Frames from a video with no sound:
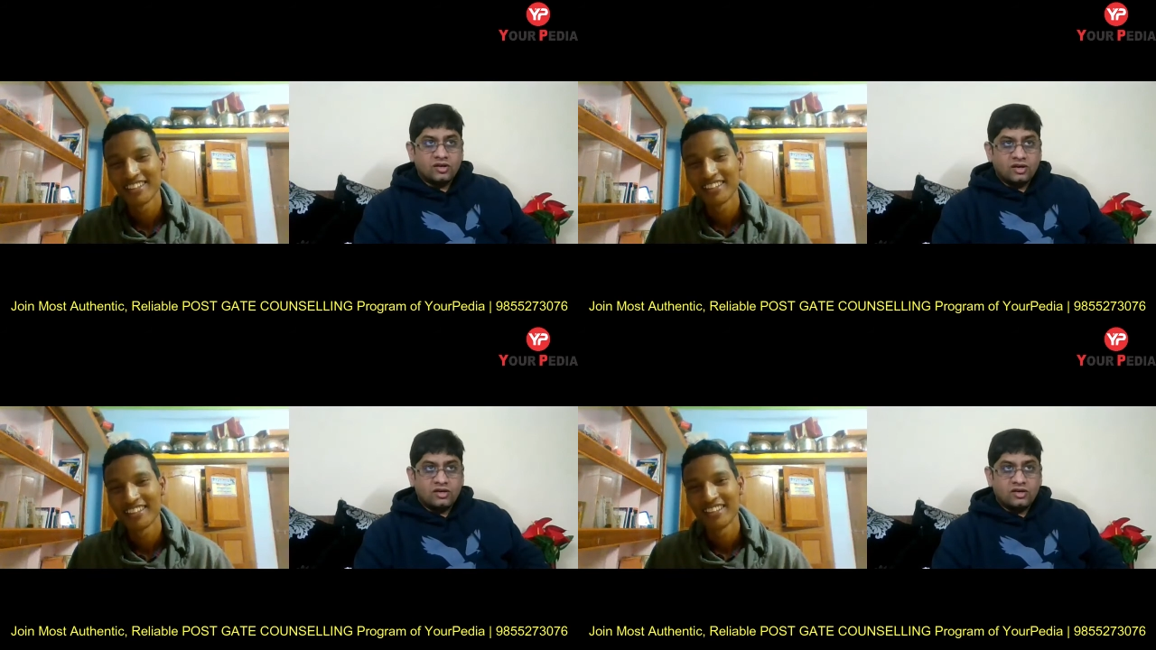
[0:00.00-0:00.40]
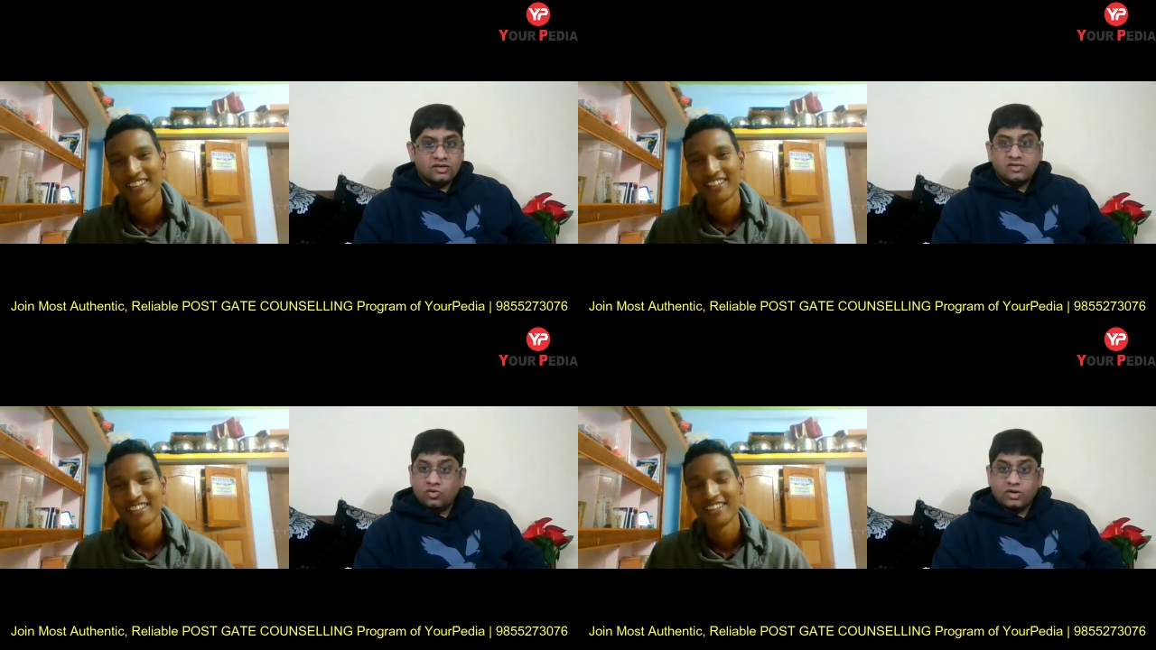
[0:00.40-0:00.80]

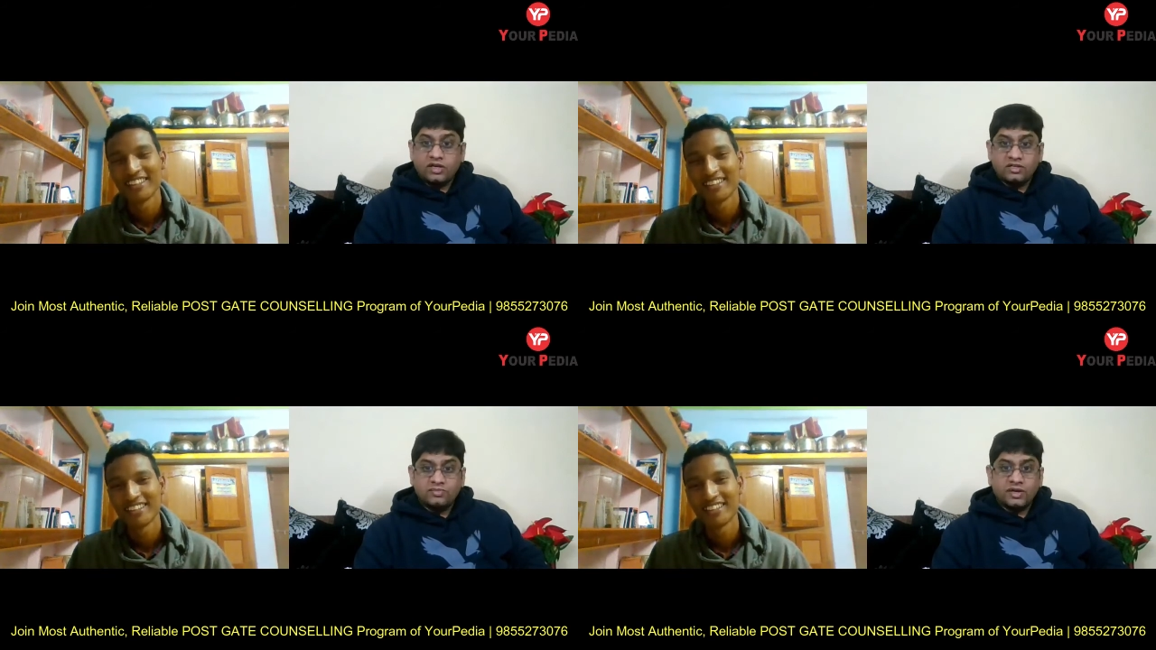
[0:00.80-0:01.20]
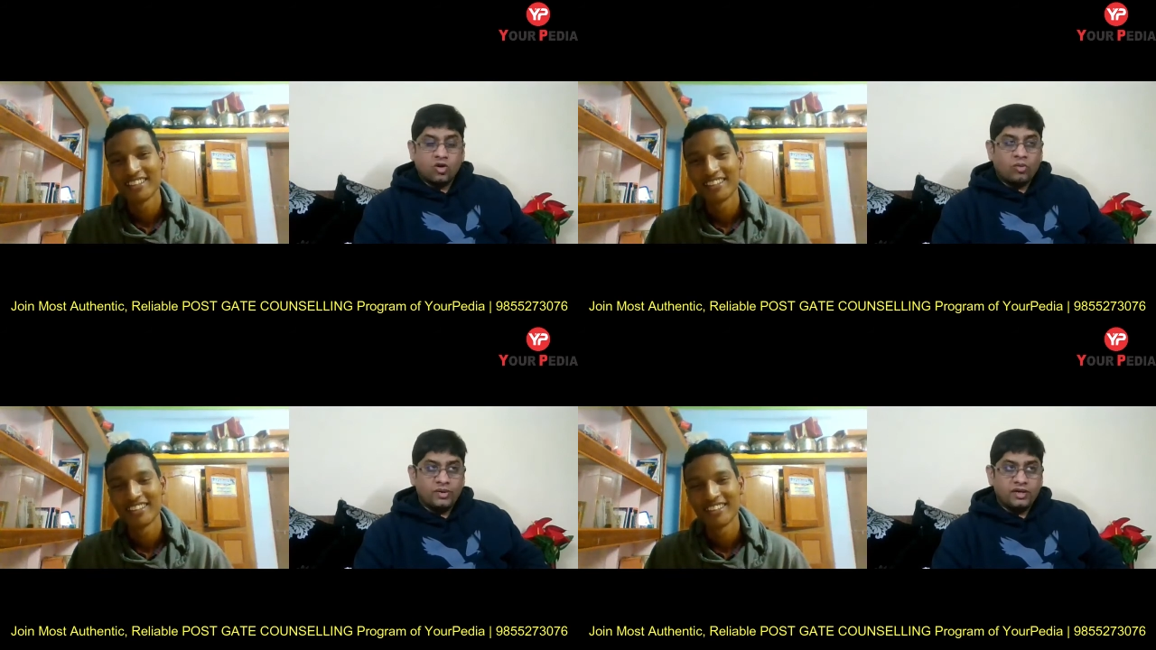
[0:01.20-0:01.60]
Speaker 1: Uh, cooking is my
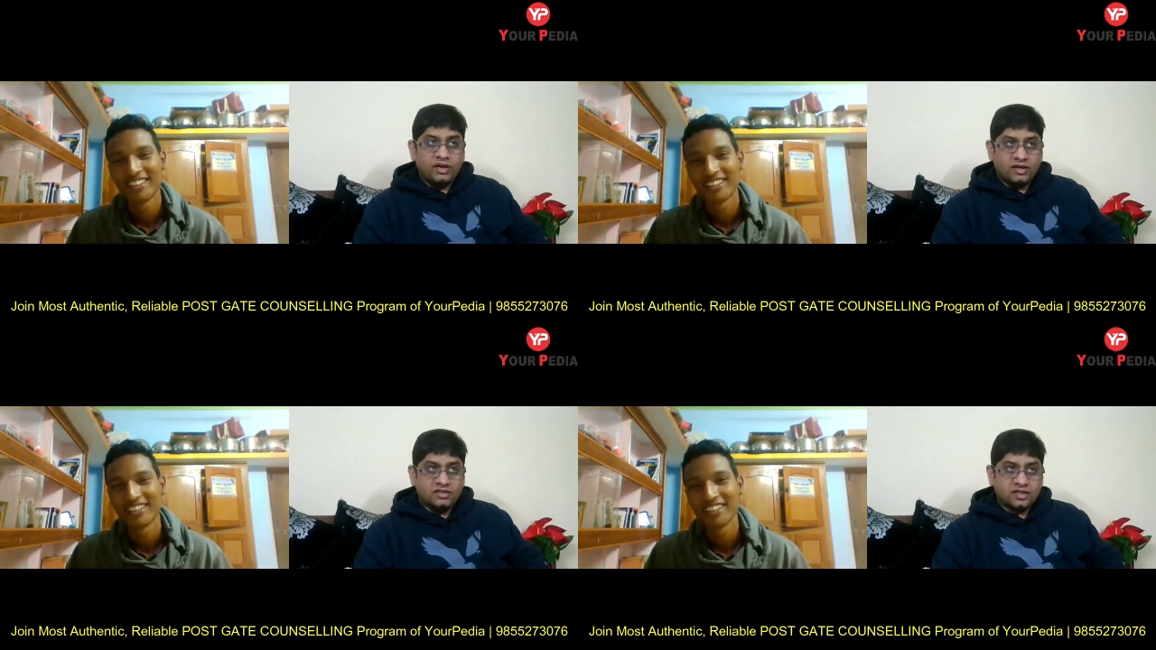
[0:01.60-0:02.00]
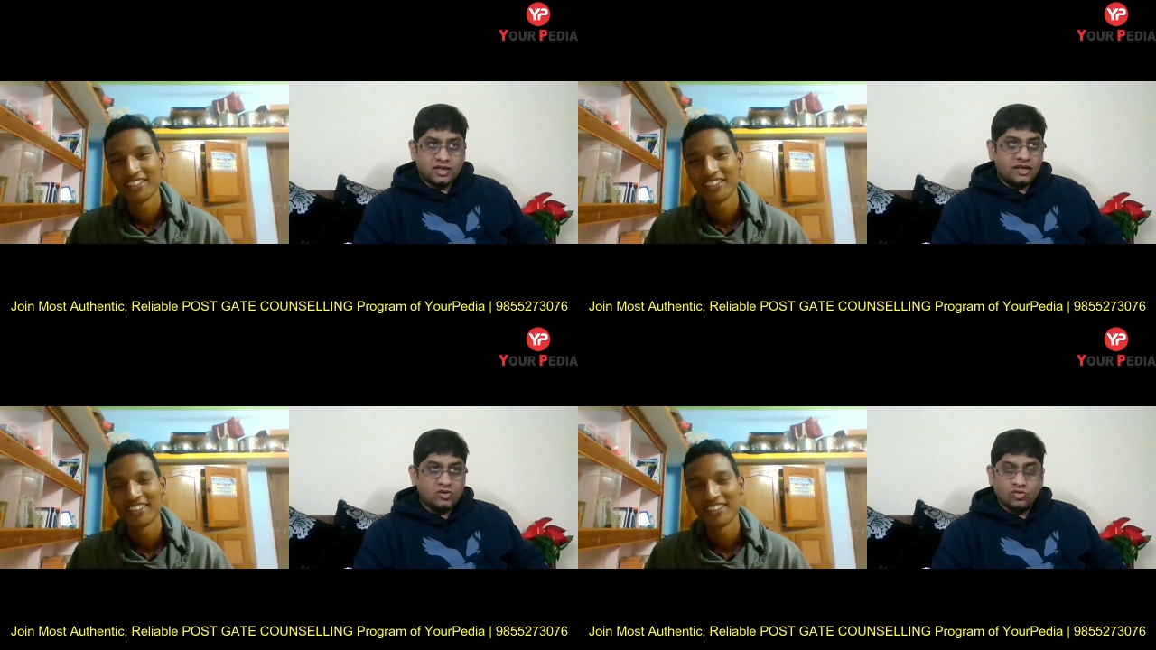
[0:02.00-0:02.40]
hobby and
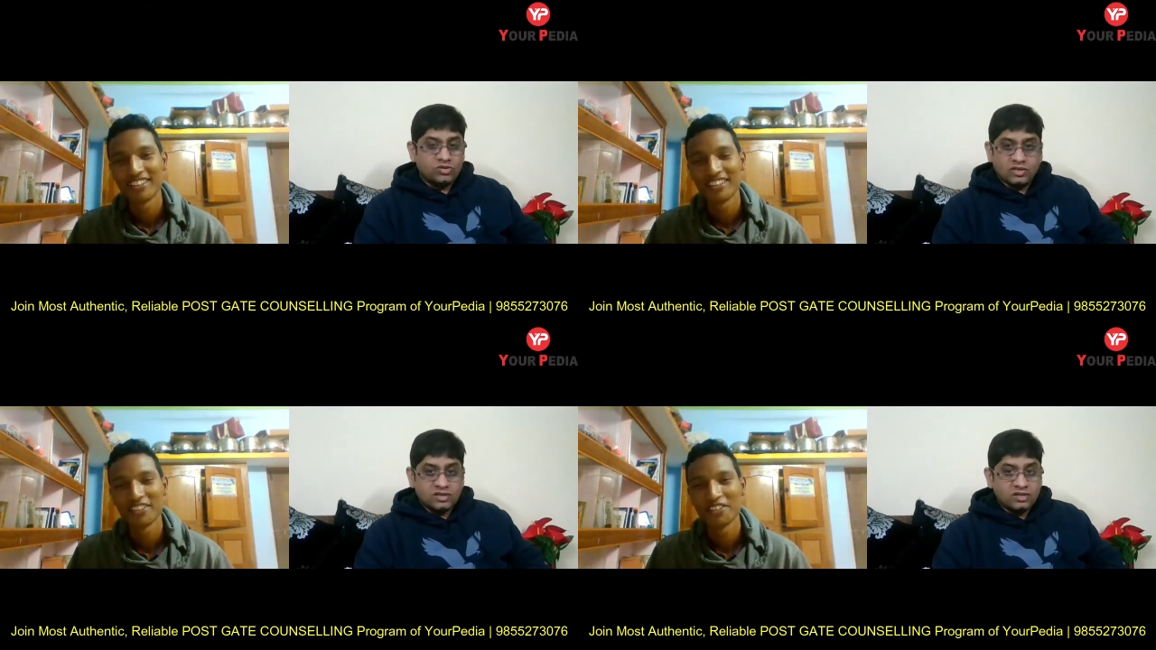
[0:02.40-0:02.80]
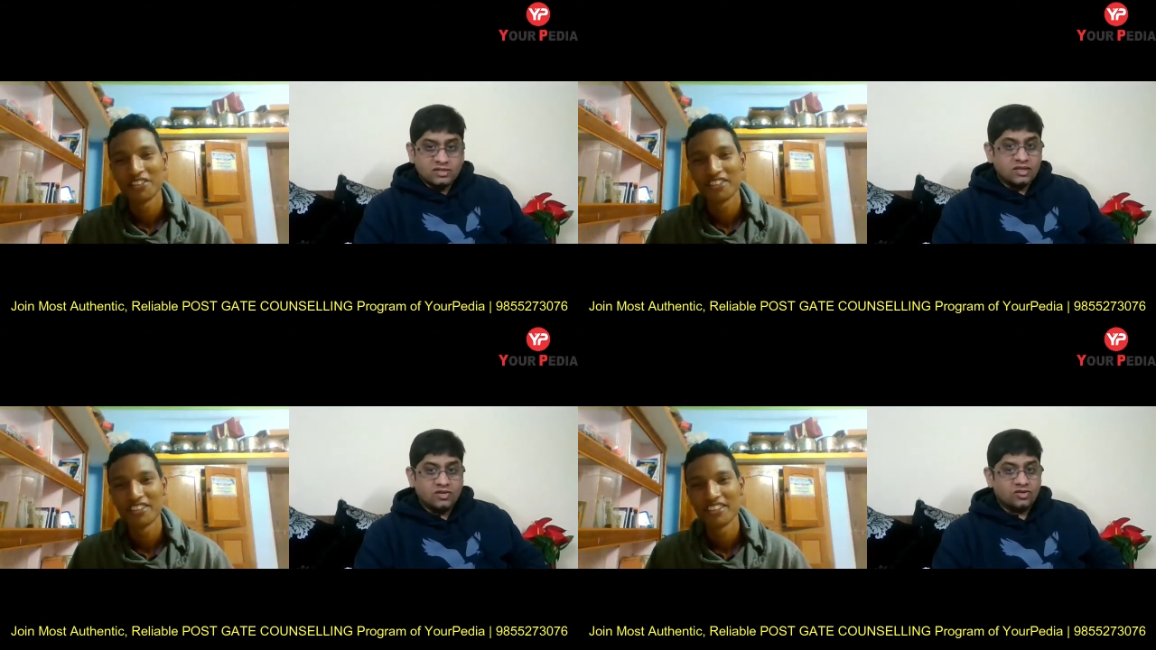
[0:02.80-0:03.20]
sir, I cook
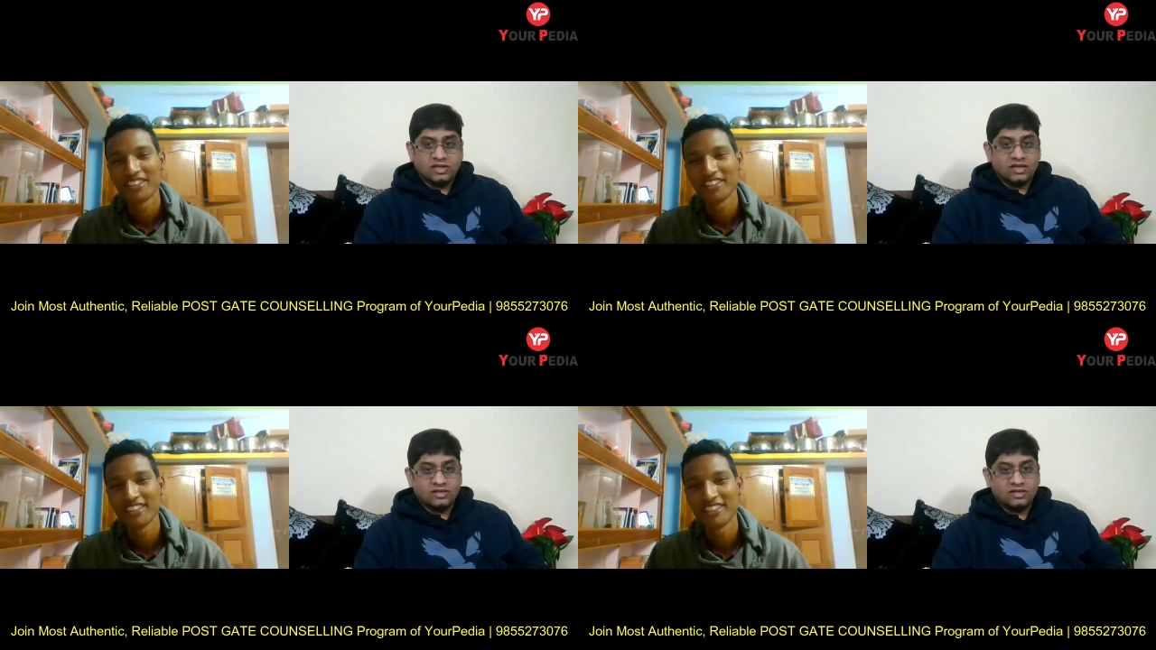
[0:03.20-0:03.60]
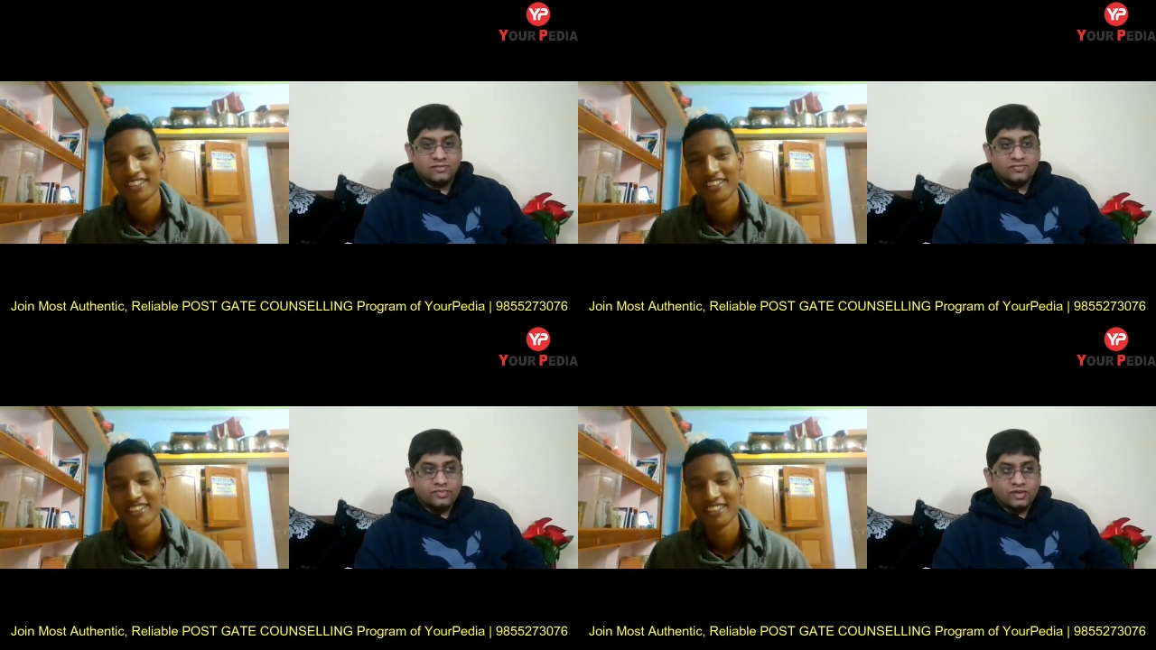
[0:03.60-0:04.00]
this thing or that thing.